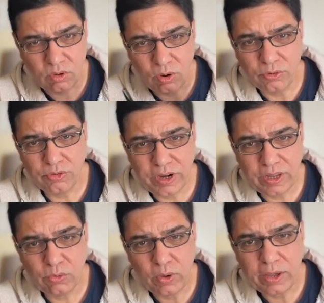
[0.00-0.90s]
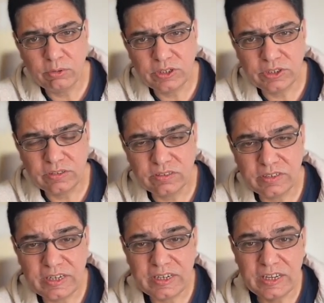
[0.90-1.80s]
ordering coagulation
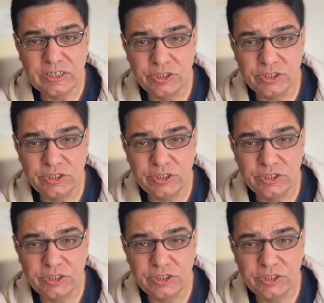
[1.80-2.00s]
screen in